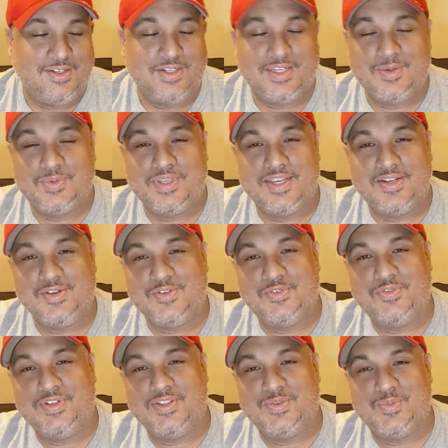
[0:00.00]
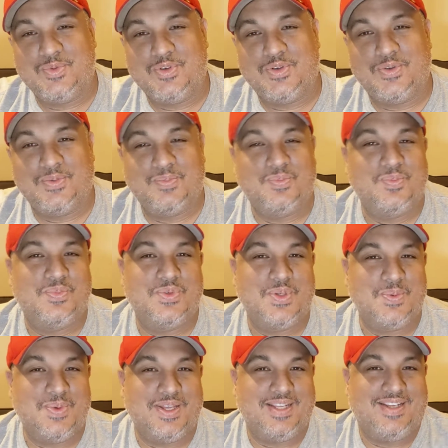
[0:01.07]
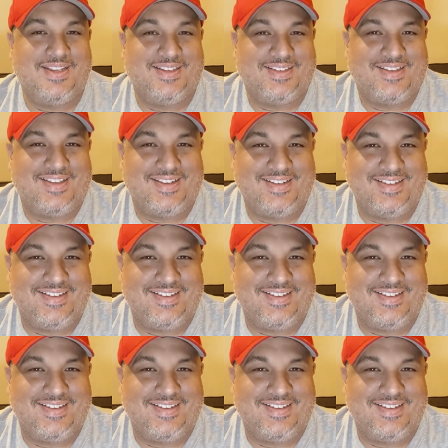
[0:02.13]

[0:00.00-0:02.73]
I keep saying no offense. I'm sure somebody's.